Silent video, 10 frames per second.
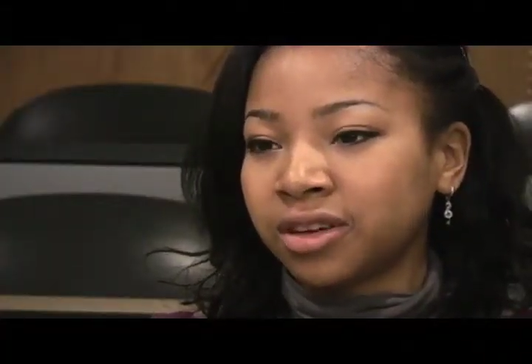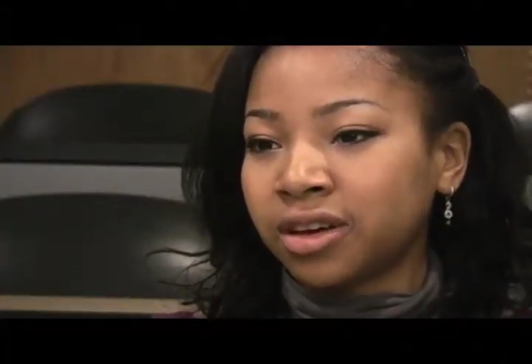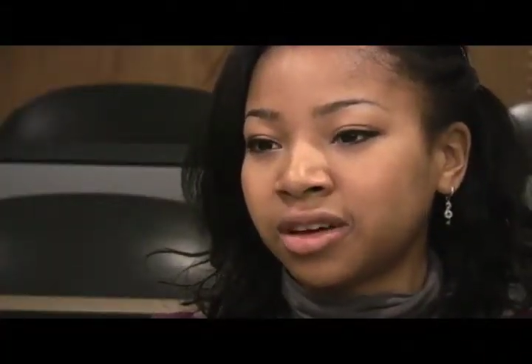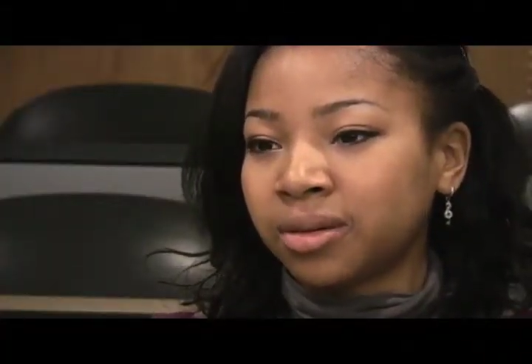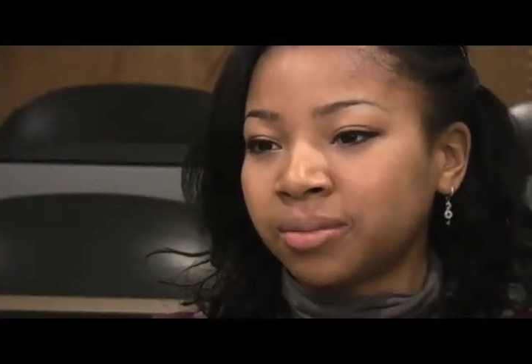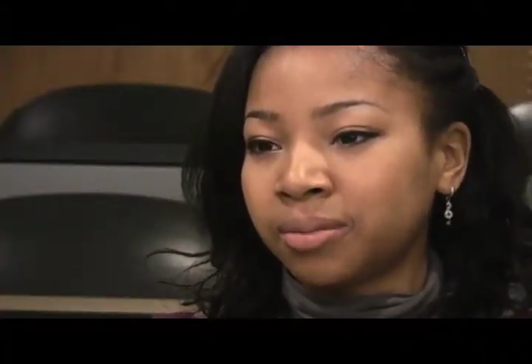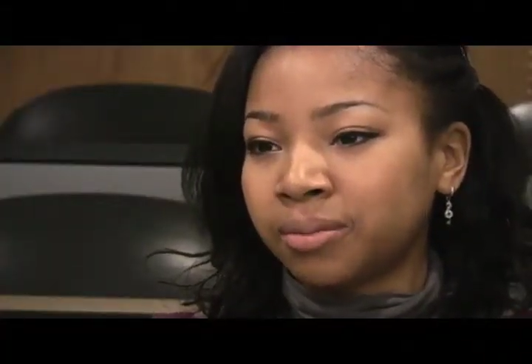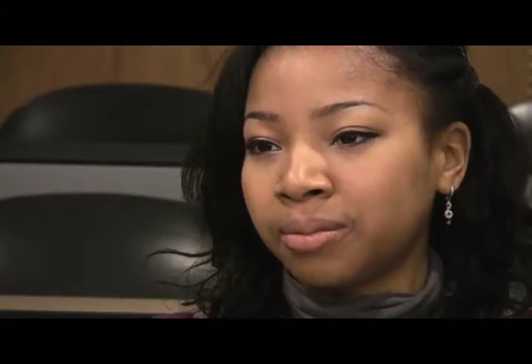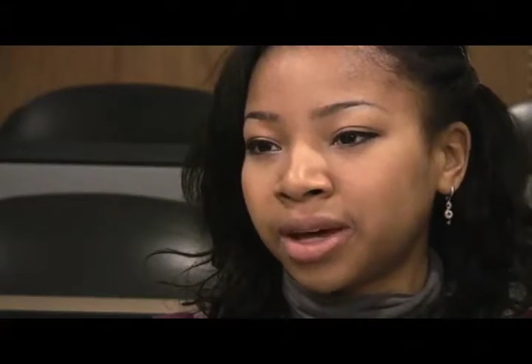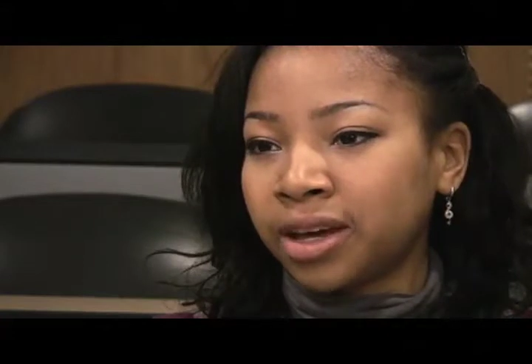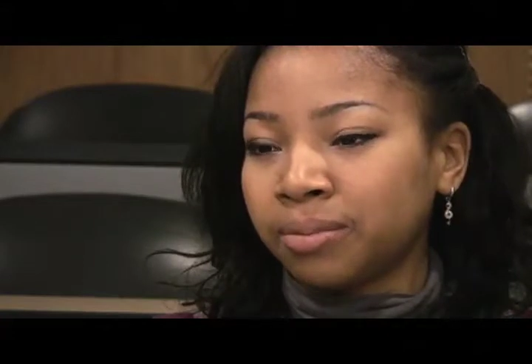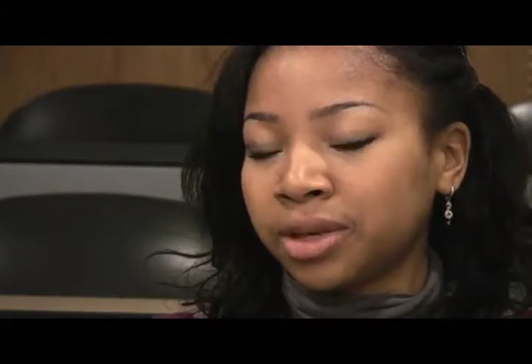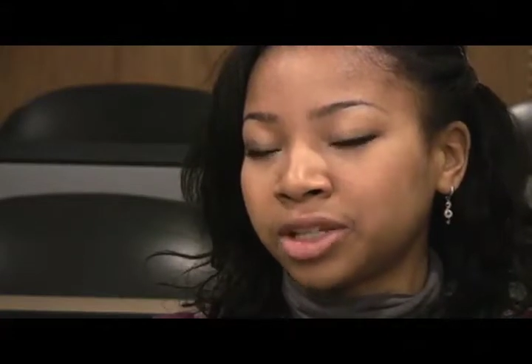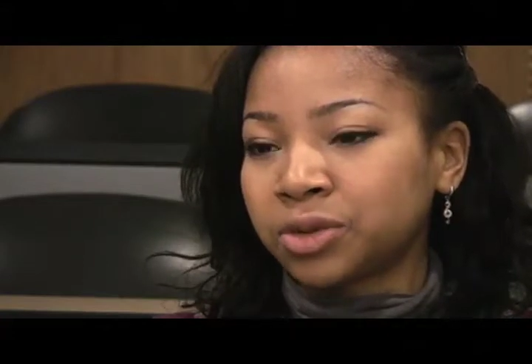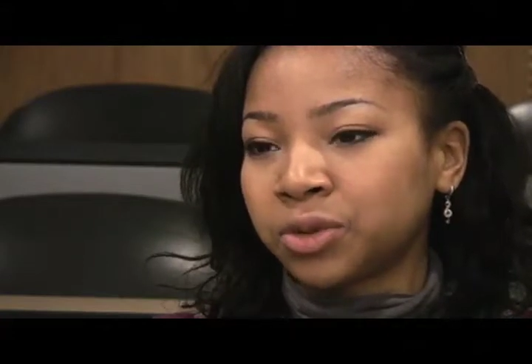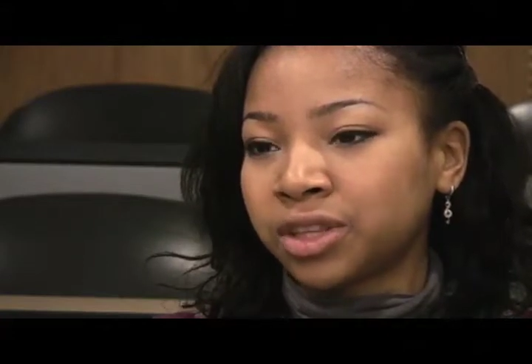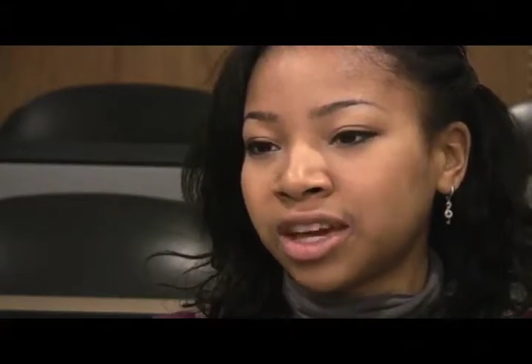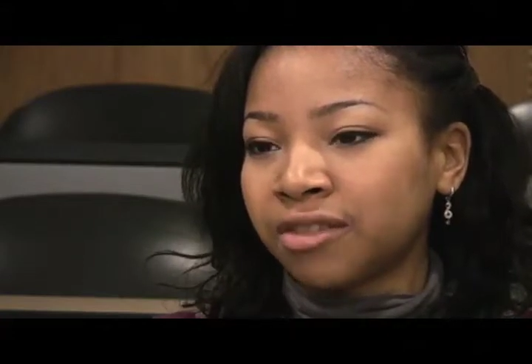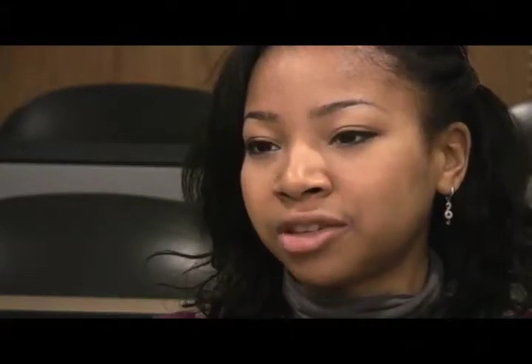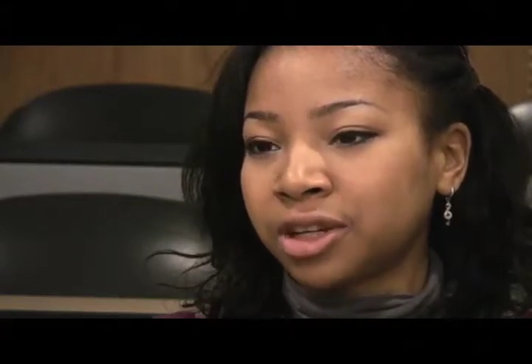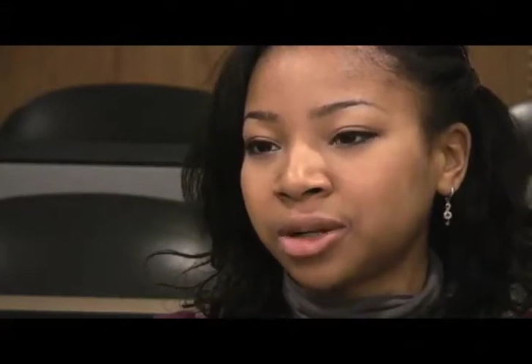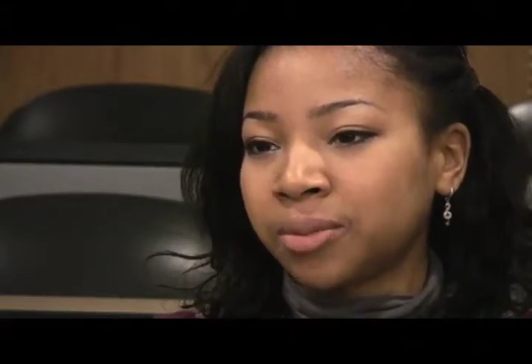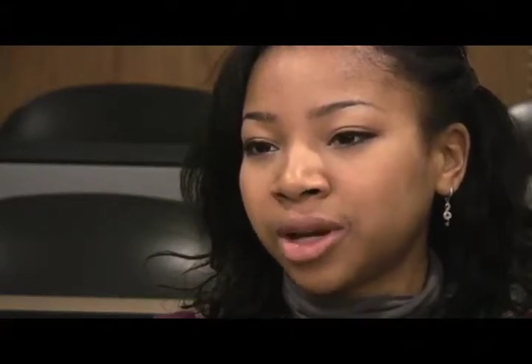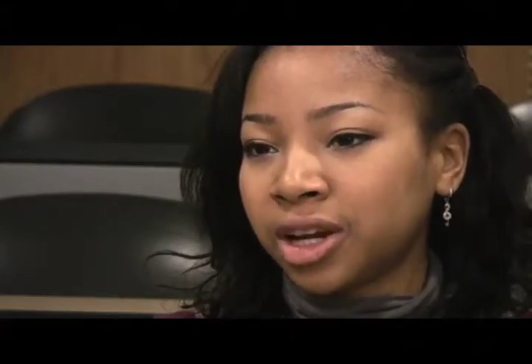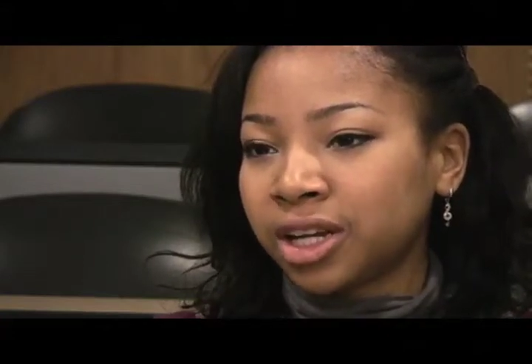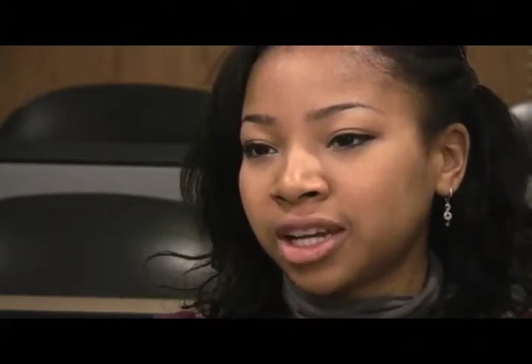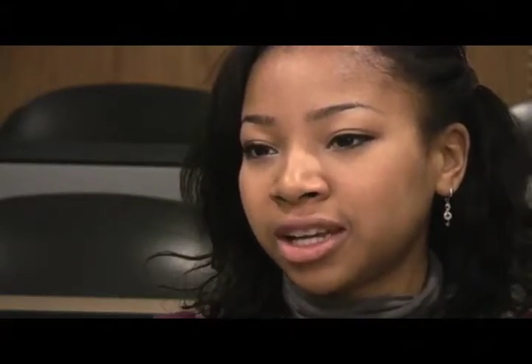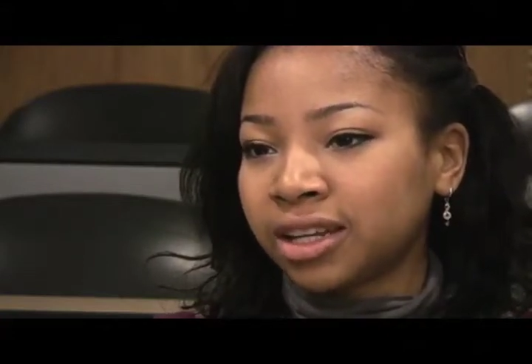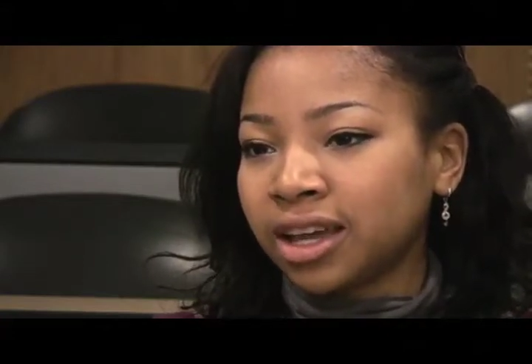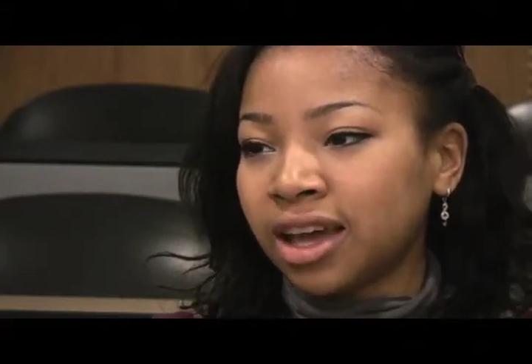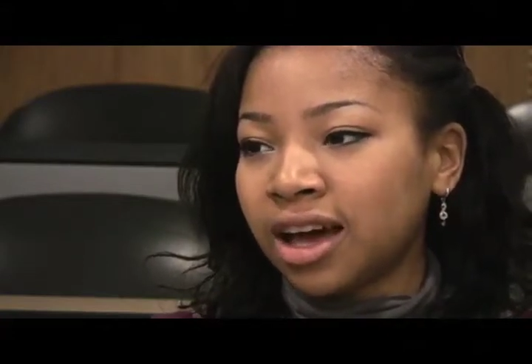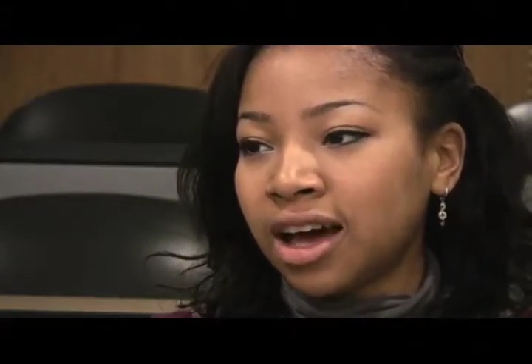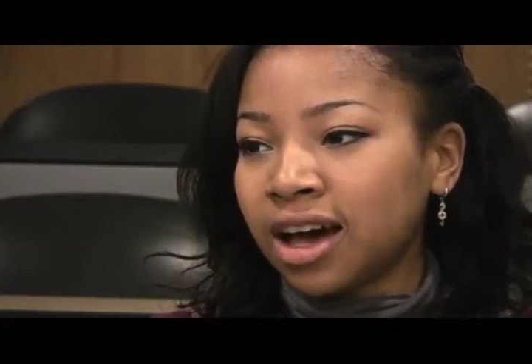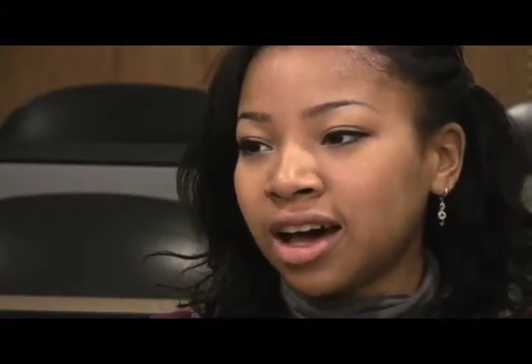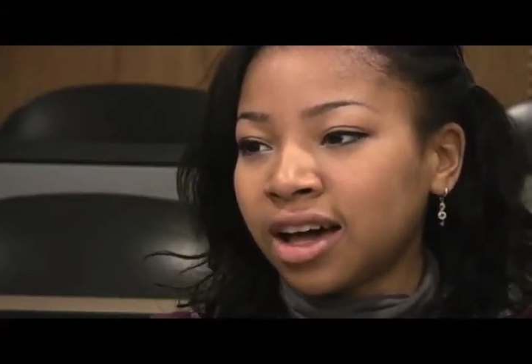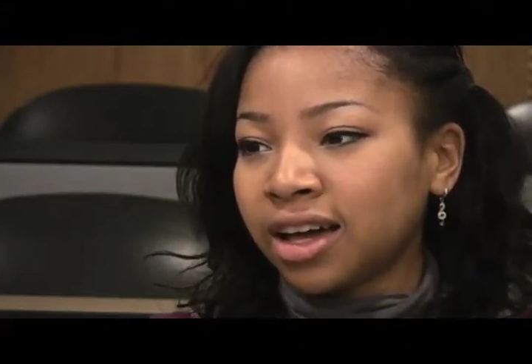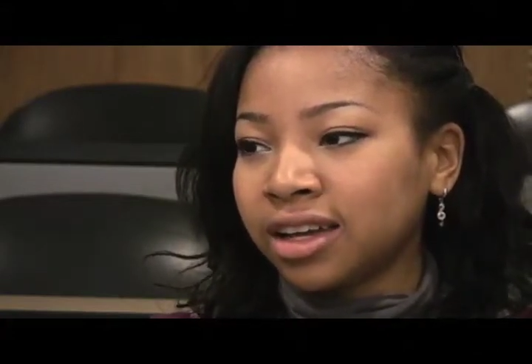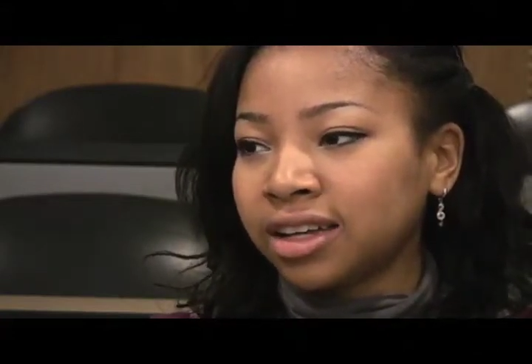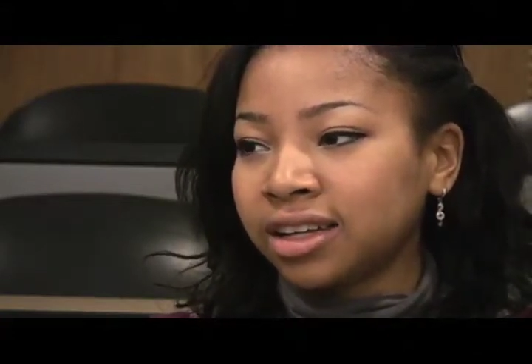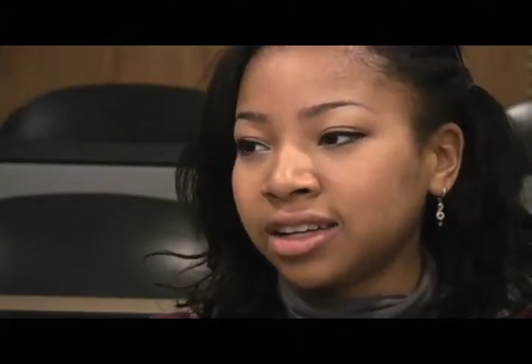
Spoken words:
my mix with African American, I